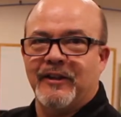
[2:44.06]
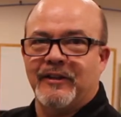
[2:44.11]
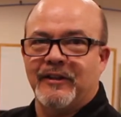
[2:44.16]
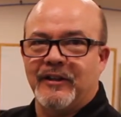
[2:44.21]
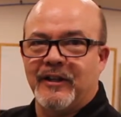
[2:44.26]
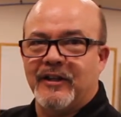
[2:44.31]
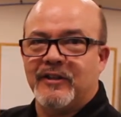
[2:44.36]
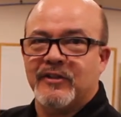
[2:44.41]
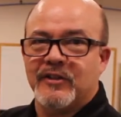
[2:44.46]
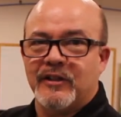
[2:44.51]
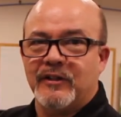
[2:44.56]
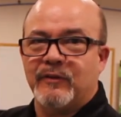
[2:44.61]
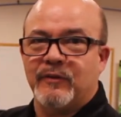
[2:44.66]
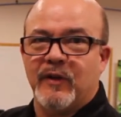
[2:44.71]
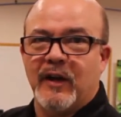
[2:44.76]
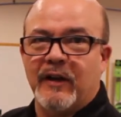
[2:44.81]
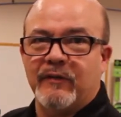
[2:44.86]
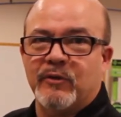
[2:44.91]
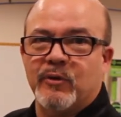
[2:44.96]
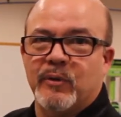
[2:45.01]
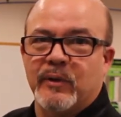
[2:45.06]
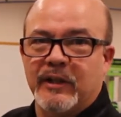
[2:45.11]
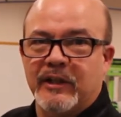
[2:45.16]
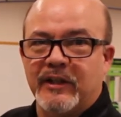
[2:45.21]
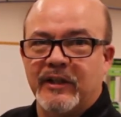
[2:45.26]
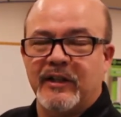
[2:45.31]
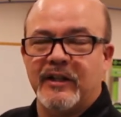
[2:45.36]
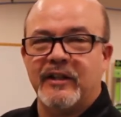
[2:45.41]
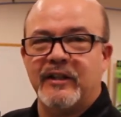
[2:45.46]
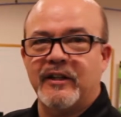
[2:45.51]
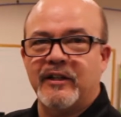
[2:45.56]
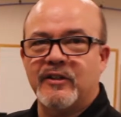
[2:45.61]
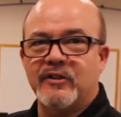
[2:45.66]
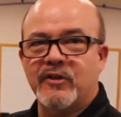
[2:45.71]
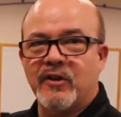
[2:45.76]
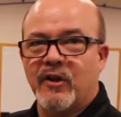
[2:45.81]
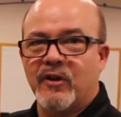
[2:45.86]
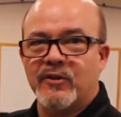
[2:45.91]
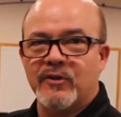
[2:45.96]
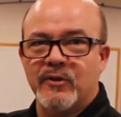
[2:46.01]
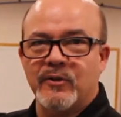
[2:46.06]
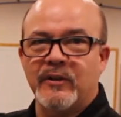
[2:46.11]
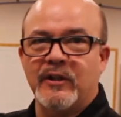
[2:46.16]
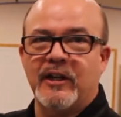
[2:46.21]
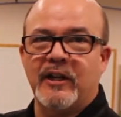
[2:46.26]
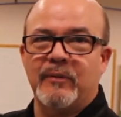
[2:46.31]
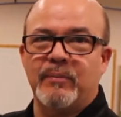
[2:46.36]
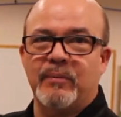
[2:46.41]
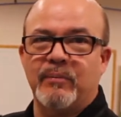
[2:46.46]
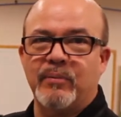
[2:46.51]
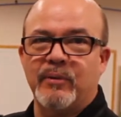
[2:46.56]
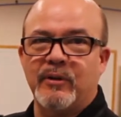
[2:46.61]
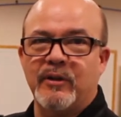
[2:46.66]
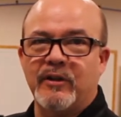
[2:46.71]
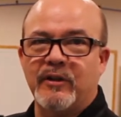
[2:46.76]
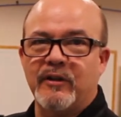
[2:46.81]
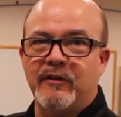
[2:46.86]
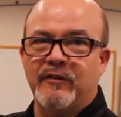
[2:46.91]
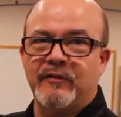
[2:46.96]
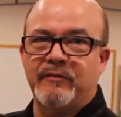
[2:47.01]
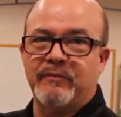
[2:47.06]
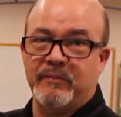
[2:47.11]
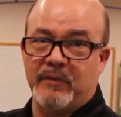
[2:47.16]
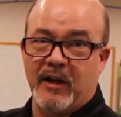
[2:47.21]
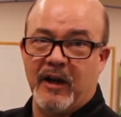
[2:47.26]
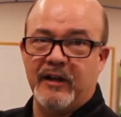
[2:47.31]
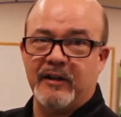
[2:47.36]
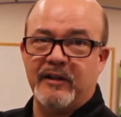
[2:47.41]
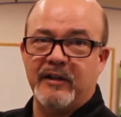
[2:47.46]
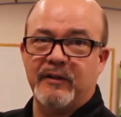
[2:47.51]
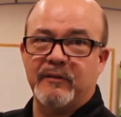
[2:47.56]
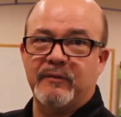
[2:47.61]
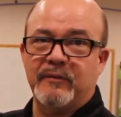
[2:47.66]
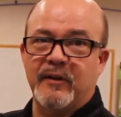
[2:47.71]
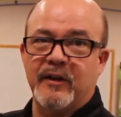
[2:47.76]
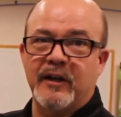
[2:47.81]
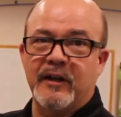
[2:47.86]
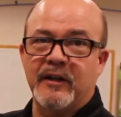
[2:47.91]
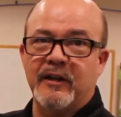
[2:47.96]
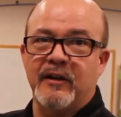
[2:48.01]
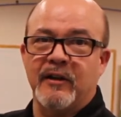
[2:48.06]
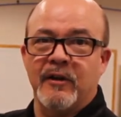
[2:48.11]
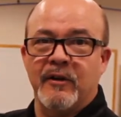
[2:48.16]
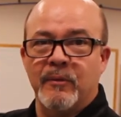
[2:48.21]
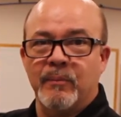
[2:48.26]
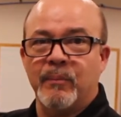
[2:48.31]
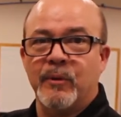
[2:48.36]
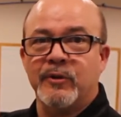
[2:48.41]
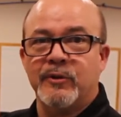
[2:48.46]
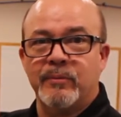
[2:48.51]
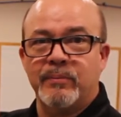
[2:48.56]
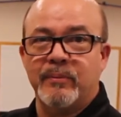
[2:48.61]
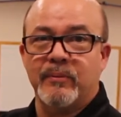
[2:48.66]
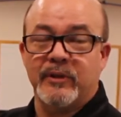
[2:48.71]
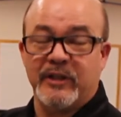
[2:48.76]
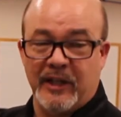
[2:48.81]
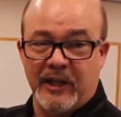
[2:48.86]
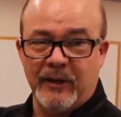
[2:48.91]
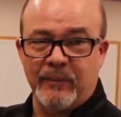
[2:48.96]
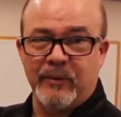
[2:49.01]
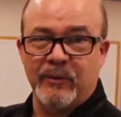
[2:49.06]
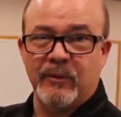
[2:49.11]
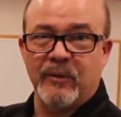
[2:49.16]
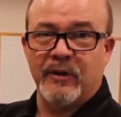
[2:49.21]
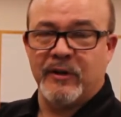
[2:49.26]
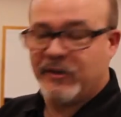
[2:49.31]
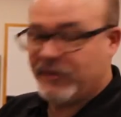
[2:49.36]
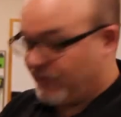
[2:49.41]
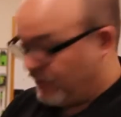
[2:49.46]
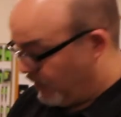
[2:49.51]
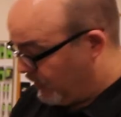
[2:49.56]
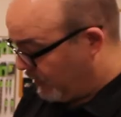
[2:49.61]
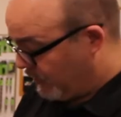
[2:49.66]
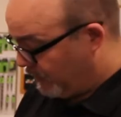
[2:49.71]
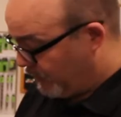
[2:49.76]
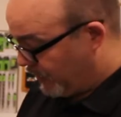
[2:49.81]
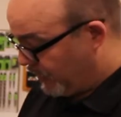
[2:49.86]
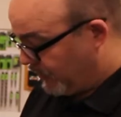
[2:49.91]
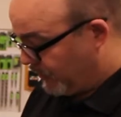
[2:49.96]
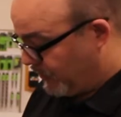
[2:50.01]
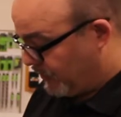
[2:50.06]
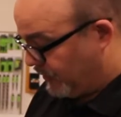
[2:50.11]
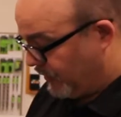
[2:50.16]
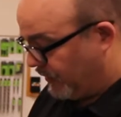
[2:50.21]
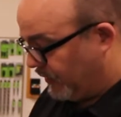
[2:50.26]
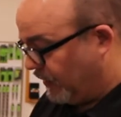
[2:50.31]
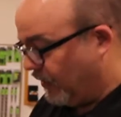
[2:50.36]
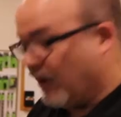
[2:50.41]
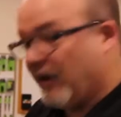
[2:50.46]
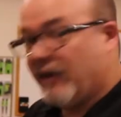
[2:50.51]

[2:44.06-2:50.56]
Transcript: The NC520 kit is also capable of identifying multiple cable runs by using the